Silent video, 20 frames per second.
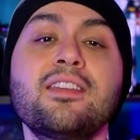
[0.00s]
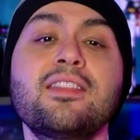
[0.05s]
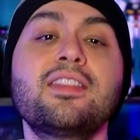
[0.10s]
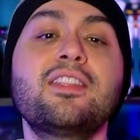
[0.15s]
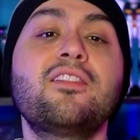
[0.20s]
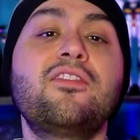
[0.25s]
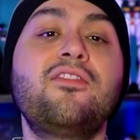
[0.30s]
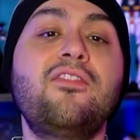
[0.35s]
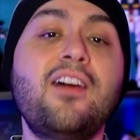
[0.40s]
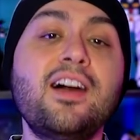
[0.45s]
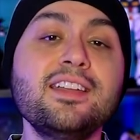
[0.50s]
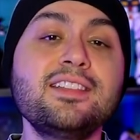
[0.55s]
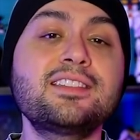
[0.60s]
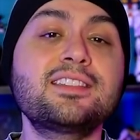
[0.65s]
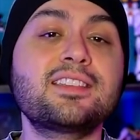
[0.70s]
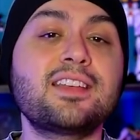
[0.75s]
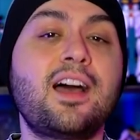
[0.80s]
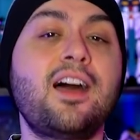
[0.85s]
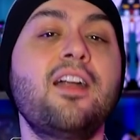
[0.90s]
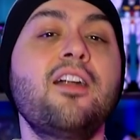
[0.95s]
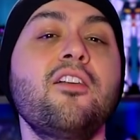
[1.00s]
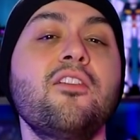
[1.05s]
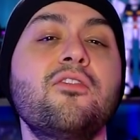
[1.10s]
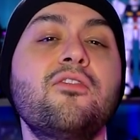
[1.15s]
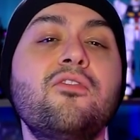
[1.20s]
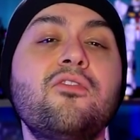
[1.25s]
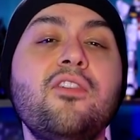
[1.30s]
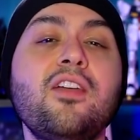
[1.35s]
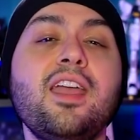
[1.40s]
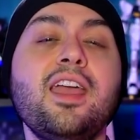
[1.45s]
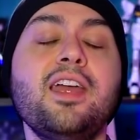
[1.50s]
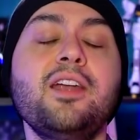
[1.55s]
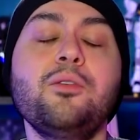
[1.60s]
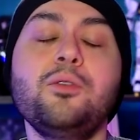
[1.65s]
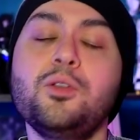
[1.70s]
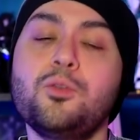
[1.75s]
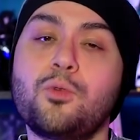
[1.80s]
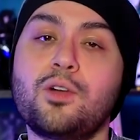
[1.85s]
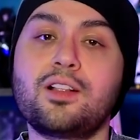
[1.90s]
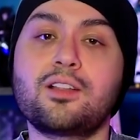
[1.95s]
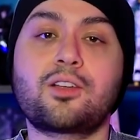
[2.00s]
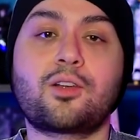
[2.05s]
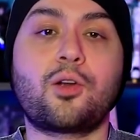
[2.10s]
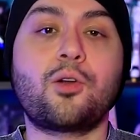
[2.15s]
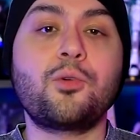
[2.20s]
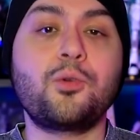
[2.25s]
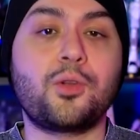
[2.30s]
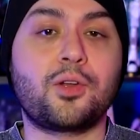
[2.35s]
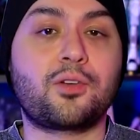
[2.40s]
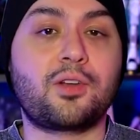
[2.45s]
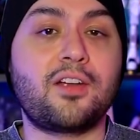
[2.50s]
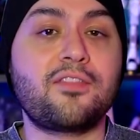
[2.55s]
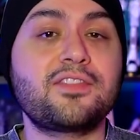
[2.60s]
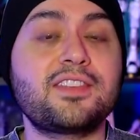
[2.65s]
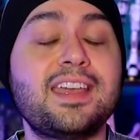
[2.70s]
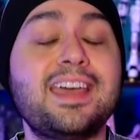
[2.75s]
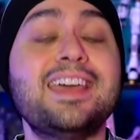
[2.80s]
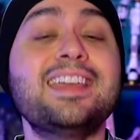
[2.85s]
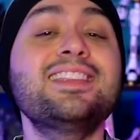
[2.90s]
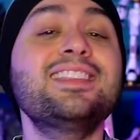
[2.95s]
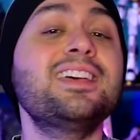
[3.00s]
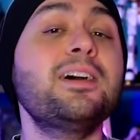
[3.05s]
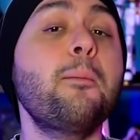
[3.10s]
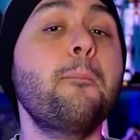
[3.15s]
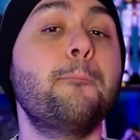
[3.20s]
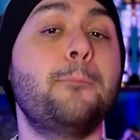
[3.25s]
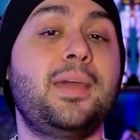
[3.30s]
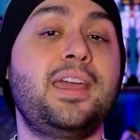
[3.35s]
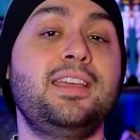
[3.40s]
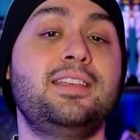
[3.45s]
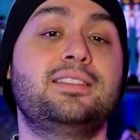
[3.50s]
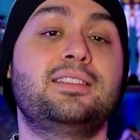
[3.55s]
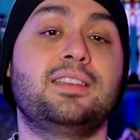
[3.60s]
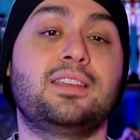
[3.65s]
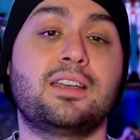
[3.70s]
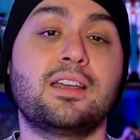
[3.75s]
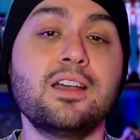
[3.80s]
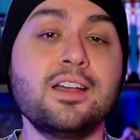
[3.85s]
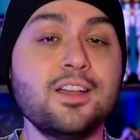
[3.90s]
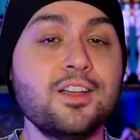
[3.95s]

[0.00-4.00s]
The fights are very well choreographed and amazing.